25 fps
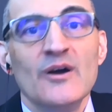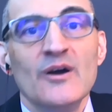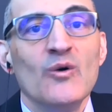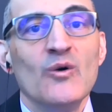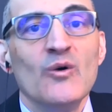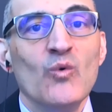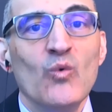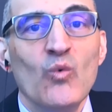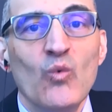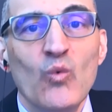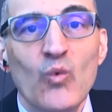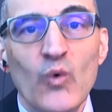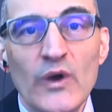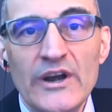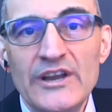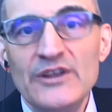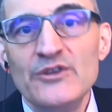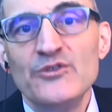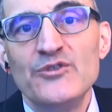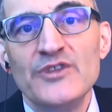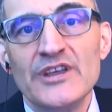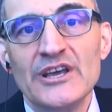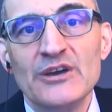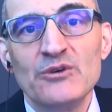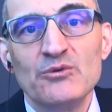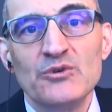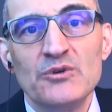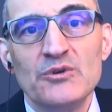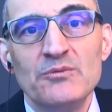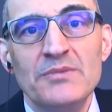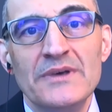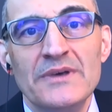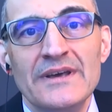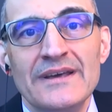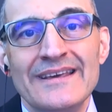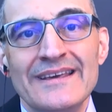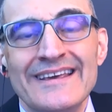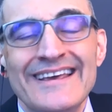what do you think it would
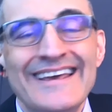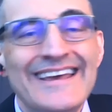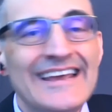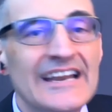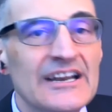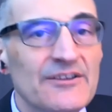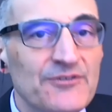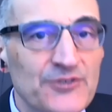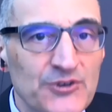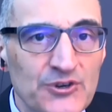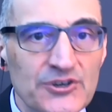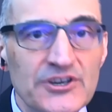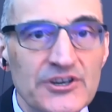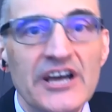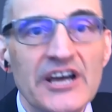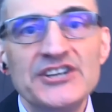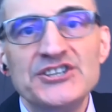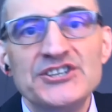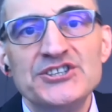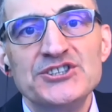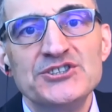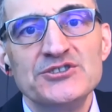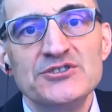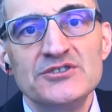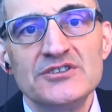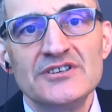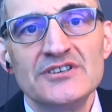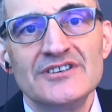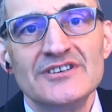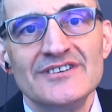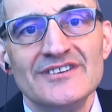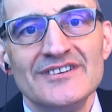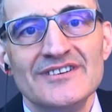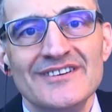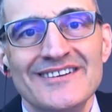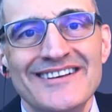be? And if you're not sure,